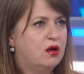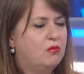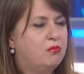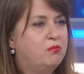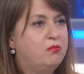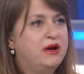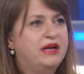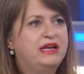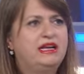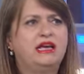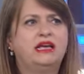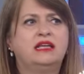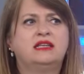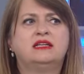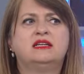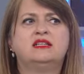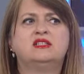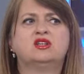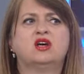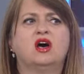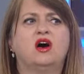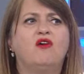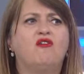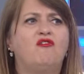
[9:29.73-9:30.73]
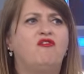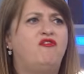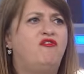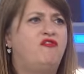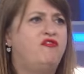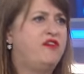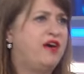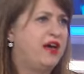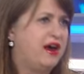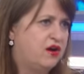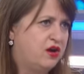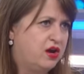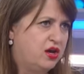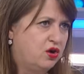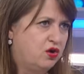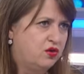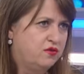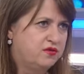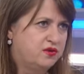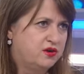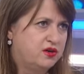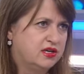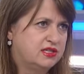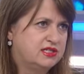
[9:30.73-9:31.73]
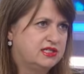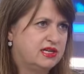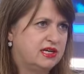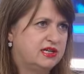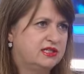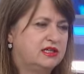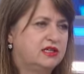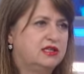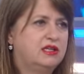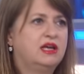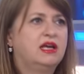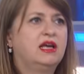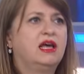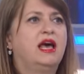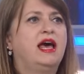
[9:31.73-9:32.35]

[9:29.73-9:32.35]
But okay. it is very overextended,